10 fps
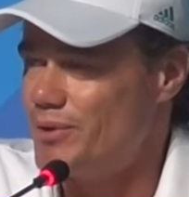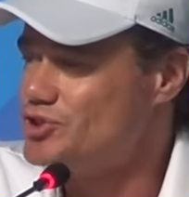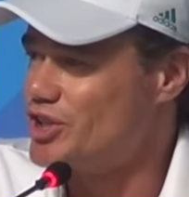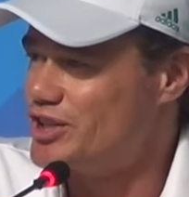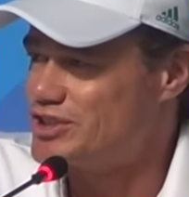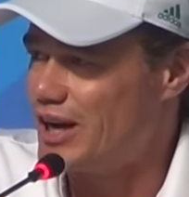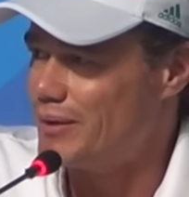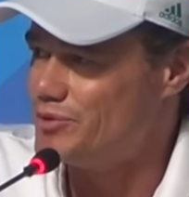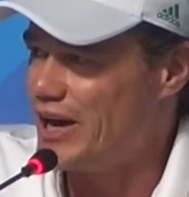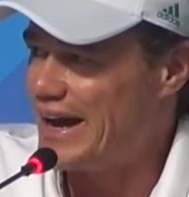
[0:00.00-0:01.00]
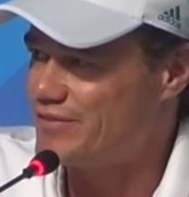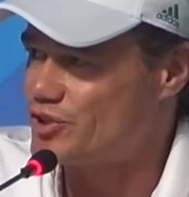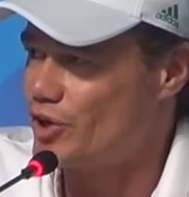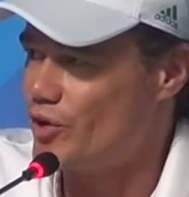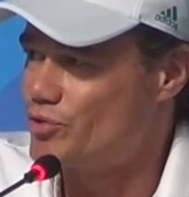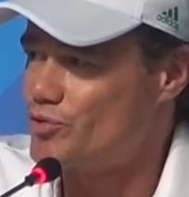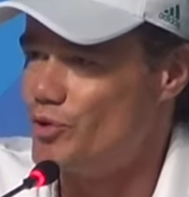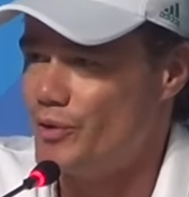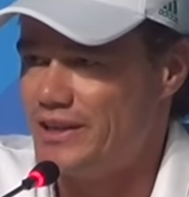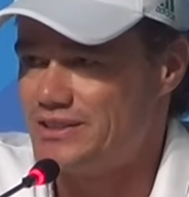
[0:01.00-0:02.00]
most of the time you have to go
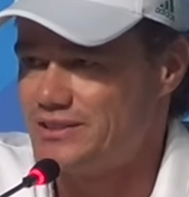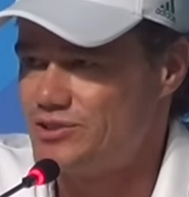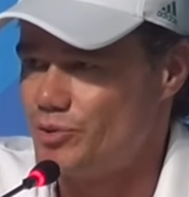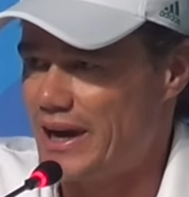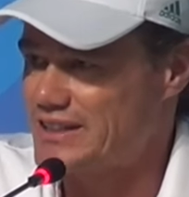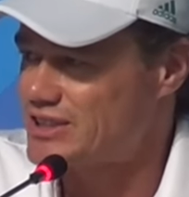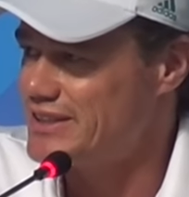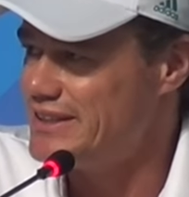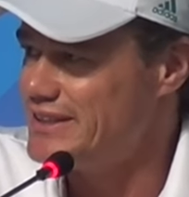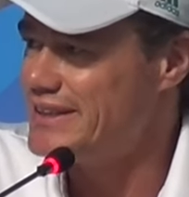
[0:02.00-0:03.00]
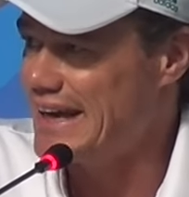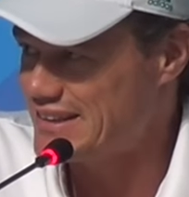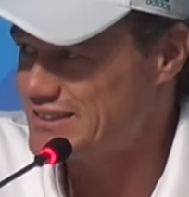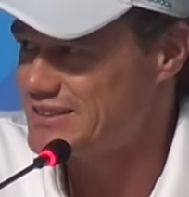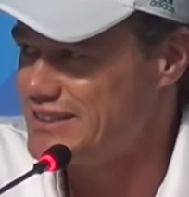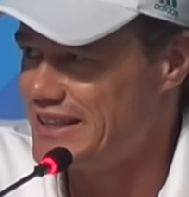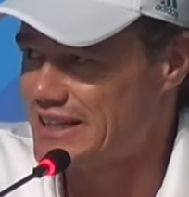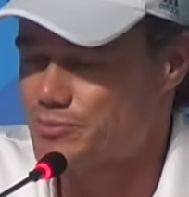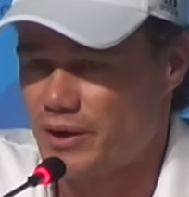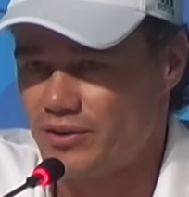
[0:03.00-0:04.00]
through it to actually get the
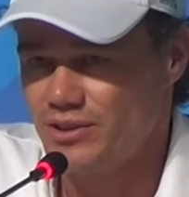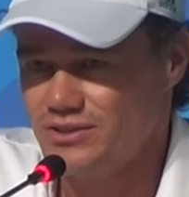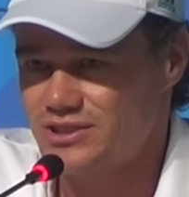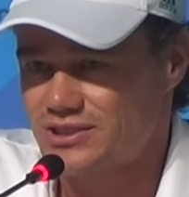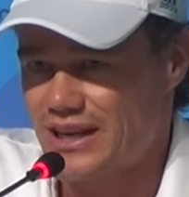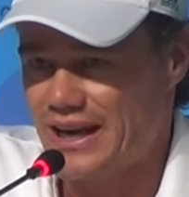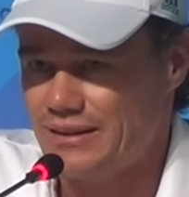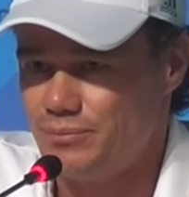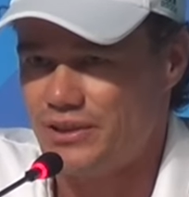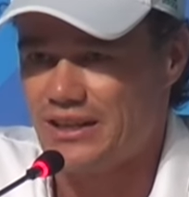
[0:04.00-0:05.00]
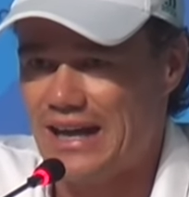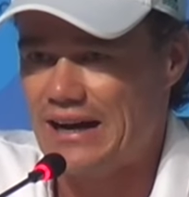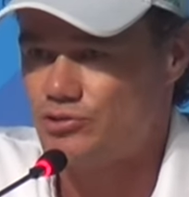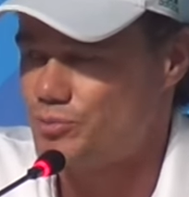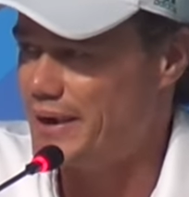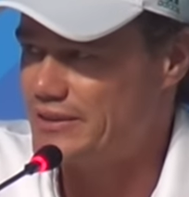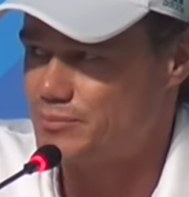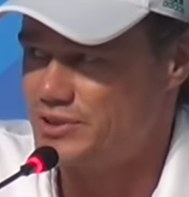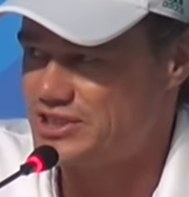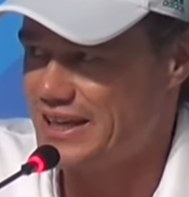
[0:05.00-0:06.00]
experience and be allowed to
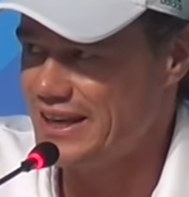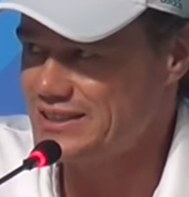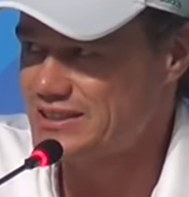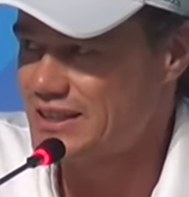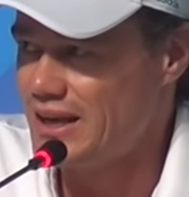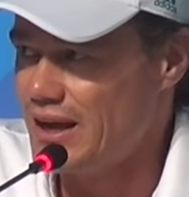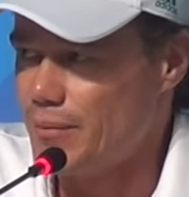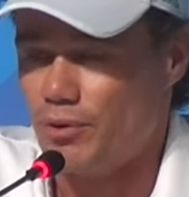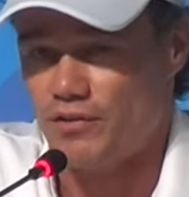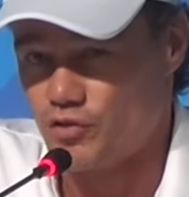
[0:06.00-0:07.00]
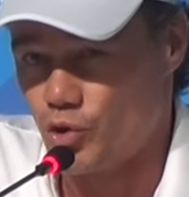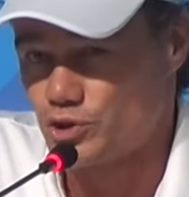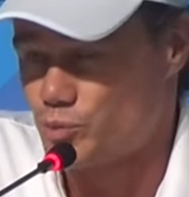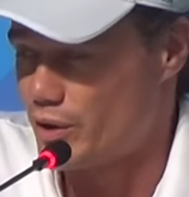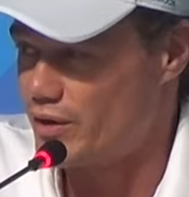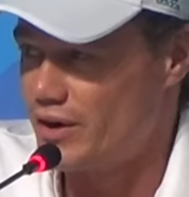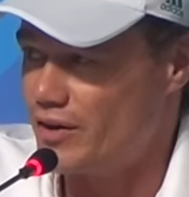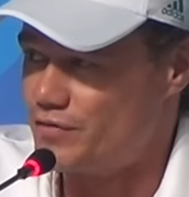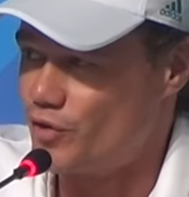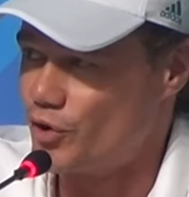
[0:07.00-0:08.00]
make mistakes. But of course we're
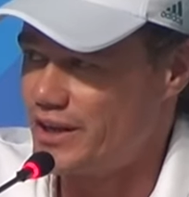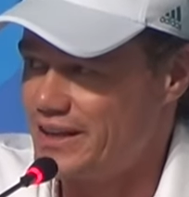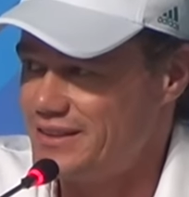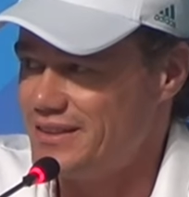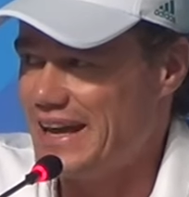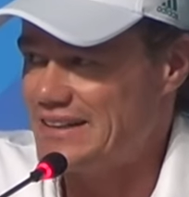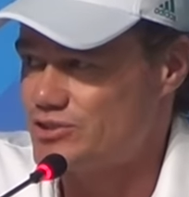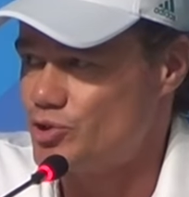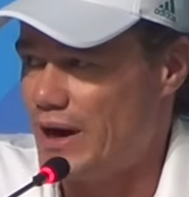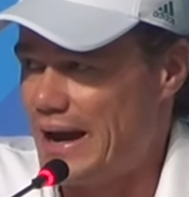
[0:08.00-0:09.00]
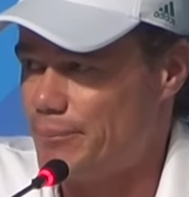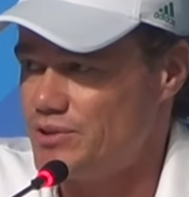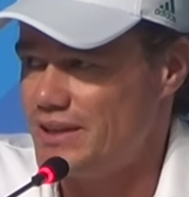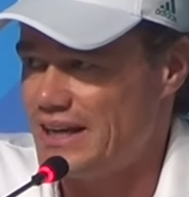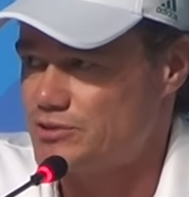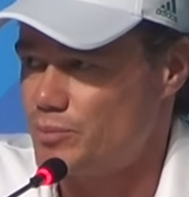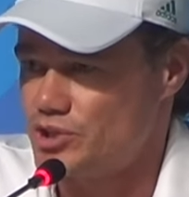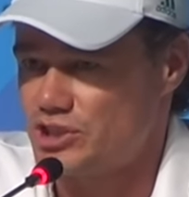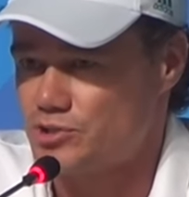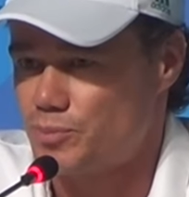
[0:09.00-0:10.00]
avoiding that to happen as
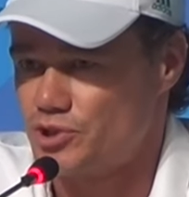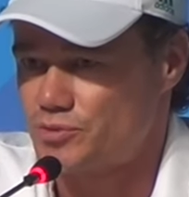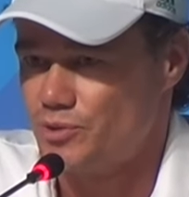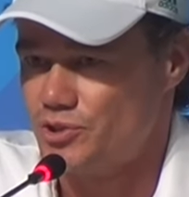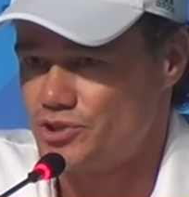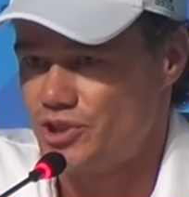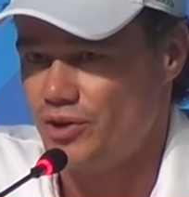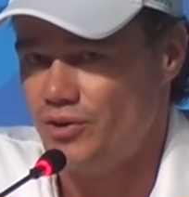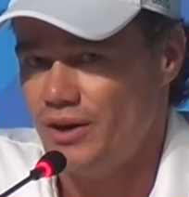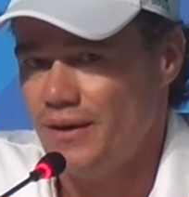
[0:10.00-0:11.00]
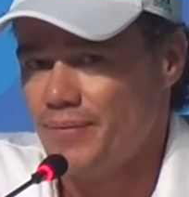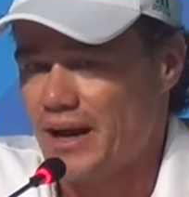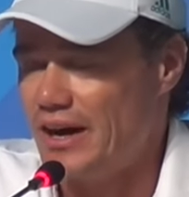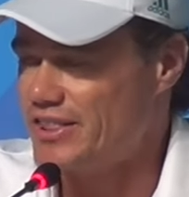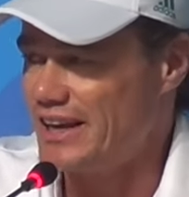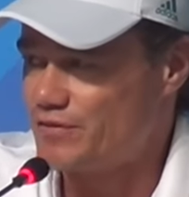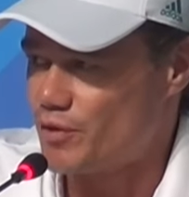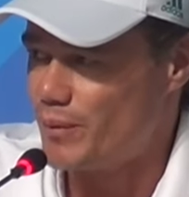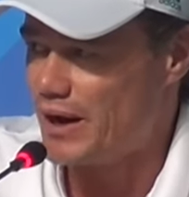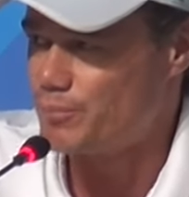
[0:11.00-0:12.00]
much as possible. So I think
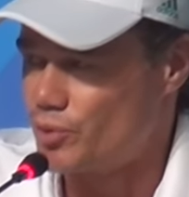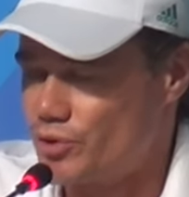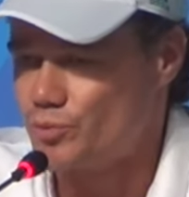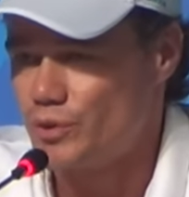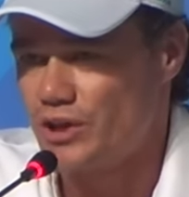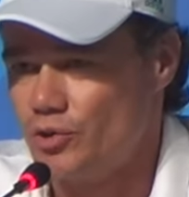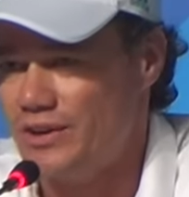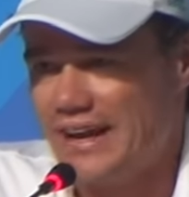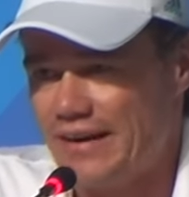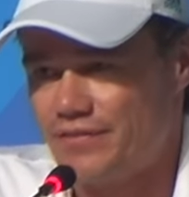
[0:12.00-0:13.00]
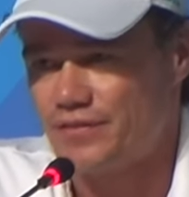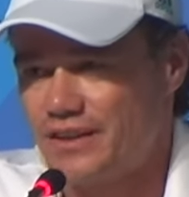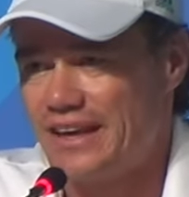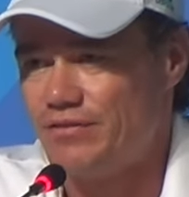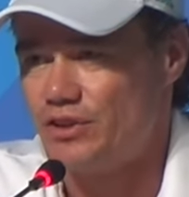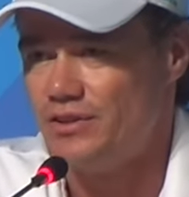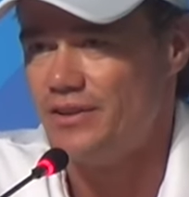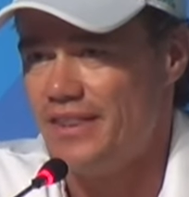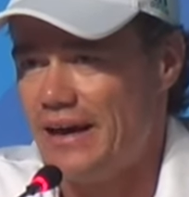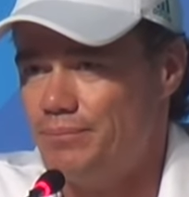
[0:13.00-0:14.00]
from my point, we couldn't have
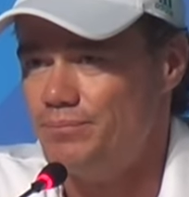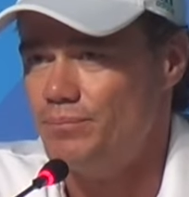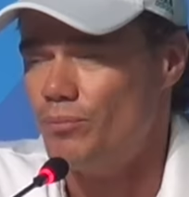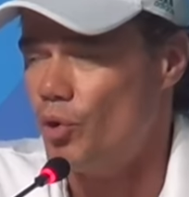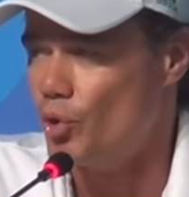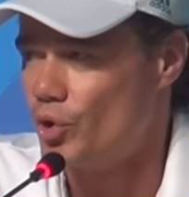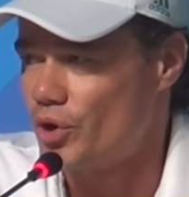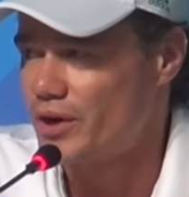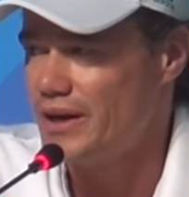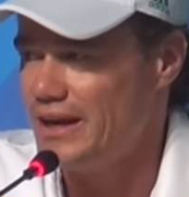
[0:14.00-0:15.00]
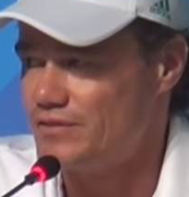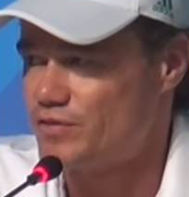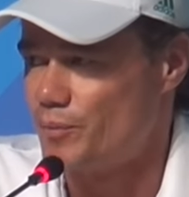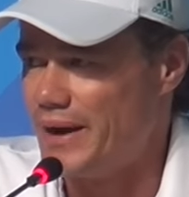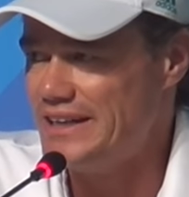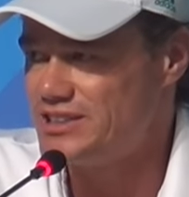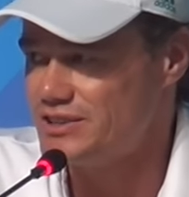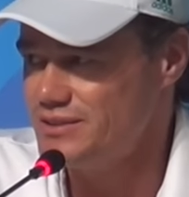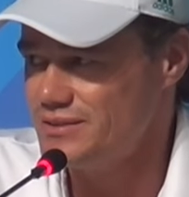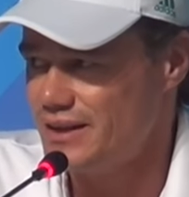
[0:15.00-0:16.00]
given them more
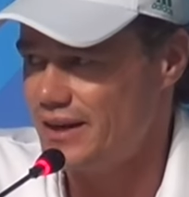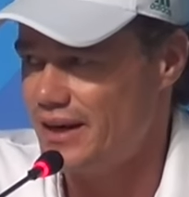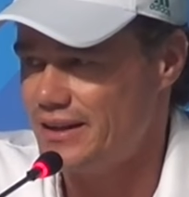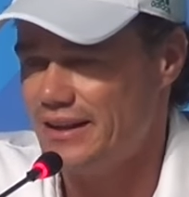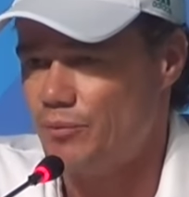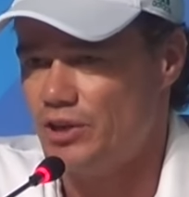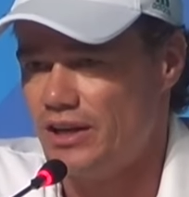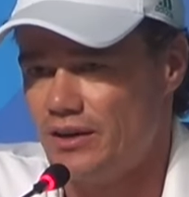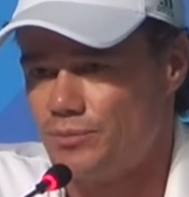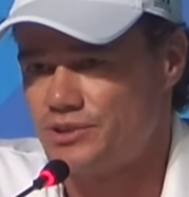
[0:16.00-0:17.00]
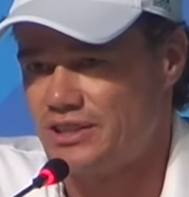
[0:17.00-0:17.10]
information than we did up